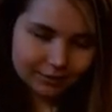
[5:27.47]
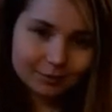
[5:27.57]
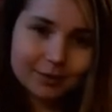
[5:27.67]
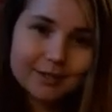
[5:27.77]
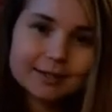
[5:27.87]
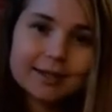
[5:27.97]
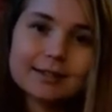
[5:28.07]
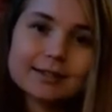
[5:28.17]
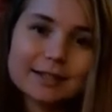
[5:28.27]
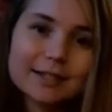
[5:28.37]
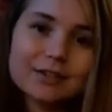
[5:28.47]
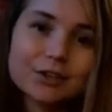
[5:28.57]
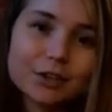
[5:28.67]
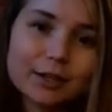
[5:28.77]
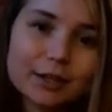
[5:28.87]
by staying
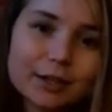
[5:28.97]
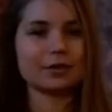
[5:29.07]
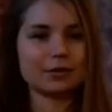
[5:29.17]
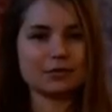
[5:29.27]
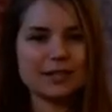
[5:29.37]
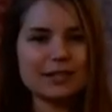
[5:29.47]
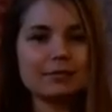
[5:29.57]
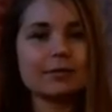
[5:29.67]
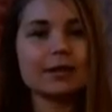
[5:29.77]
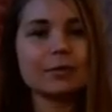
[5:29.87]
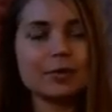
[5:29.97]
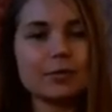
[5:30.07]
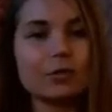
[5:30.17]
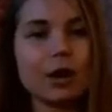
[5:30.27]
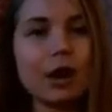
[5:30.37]
centered. The reason many
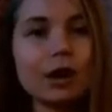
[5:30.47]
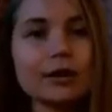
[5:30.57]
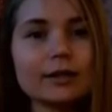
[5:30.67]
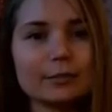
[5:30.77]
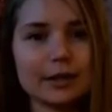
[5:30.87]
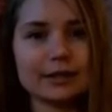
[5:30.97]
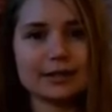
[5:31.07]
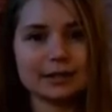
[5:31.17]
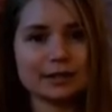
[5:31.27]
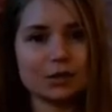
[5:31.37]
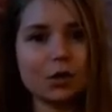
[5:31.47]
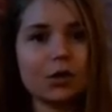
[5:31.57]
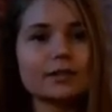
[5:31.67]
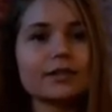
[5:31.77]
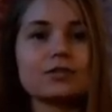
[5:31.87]
people are dependent
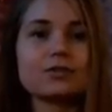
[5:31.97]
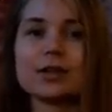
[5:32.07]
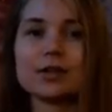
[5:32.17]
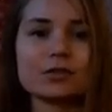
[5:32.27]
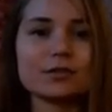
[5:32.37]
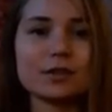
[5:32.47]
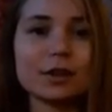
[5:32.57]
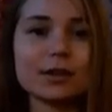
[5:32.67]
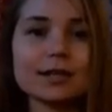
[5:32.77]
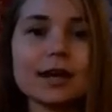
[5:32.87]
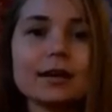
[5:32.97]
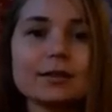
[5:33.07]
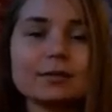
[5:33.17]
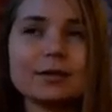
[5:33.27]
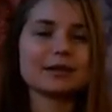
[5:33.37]
on distractions all the
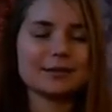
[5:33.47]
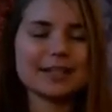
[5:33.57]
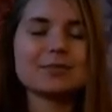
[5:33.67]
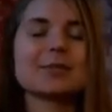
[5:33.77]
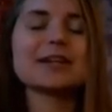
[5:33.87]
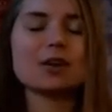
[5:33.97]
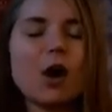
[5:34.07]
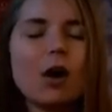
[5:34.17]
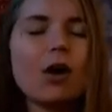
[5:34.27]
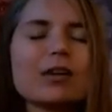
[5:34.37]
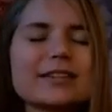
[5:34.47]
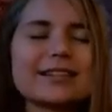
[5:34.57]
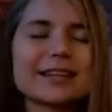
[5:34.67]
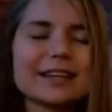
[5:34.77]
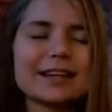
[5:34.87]
time is
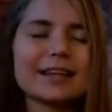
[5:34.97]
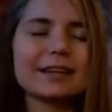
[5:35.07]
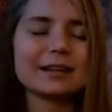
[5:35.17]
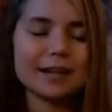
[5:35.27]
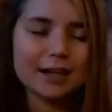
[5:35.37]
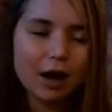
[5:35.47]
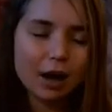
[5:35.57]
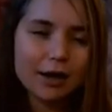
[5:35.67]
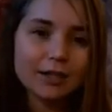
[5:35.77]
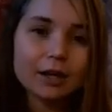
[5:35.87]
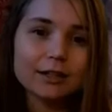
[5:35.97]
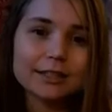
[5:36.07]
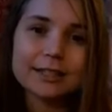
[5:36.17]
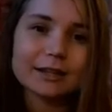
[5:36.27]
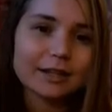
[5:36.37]
because they are not
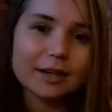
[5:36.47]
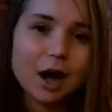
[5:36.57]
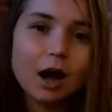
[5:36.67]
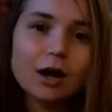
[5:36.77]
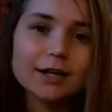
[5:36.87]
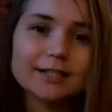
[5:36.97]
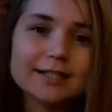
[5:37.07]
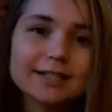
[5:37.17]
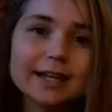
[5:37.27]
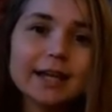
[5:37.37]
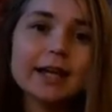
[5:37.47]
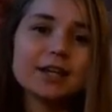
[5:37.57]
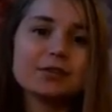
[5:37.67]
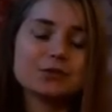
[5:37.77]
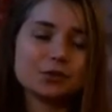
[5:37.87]
in their hearts.
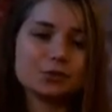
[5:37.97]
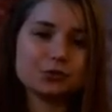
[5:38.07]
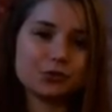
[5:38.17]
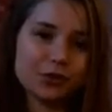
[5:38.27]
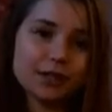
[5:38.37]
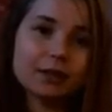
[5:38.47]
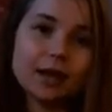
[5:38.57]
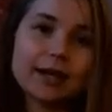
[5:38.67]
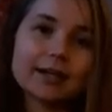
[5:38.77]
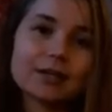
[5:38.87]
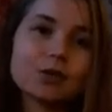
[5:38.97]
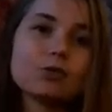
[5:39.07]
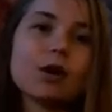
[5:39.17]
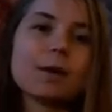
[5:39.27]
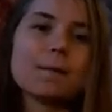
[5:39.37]
If you feel like you
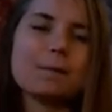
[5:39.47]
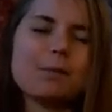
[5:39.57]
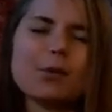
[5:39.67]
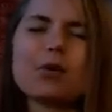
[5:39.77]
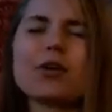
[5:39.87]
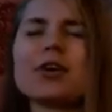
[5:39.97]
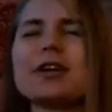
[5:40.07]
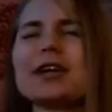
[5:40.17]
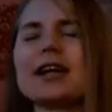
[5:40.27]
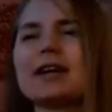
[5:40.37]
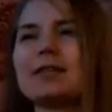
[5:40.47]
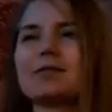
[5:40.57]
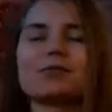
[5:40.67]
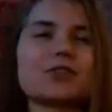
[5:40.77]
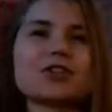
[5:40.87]
are bored and
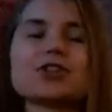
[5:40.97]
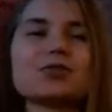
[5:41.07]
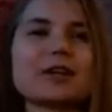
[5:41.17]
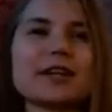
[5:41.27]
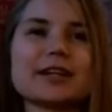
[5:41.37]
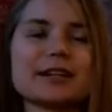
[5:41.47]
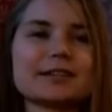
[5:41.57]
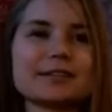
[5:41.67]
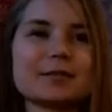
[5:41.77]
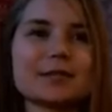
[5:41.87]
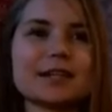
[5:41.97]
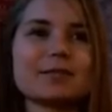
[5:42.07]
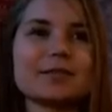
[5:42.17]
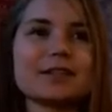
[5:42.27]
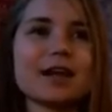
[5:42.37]
frustrated sometimes,